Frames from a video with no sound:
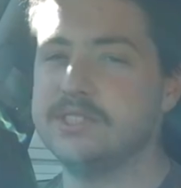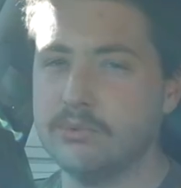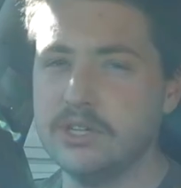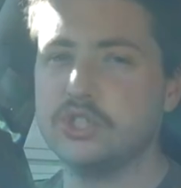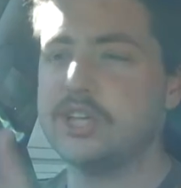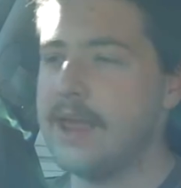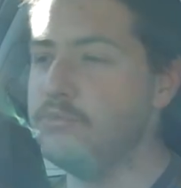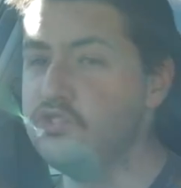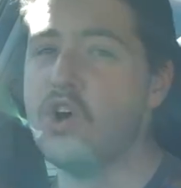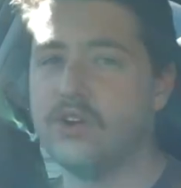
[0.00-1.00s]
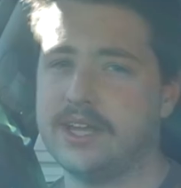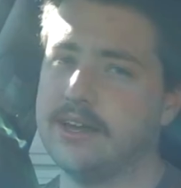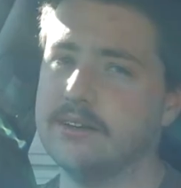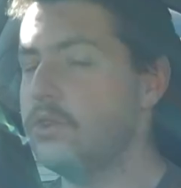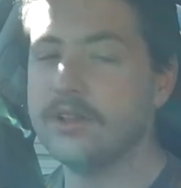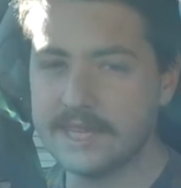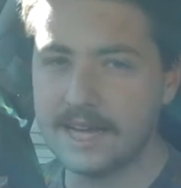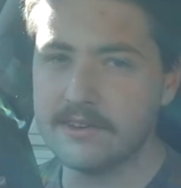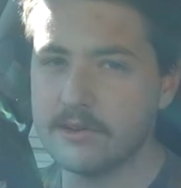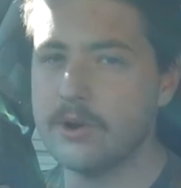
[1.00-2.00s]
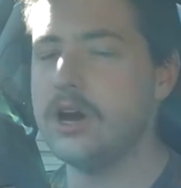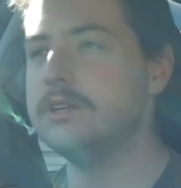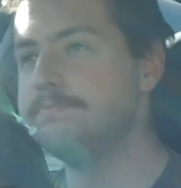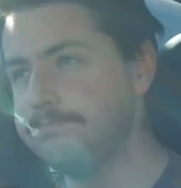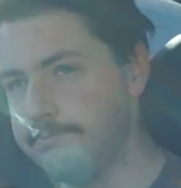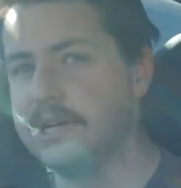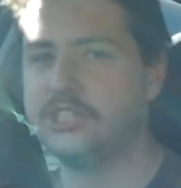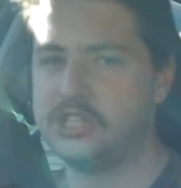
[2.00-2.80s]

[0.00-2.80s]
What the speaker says: it's a real shame you don't get it. Not the end of the world, but a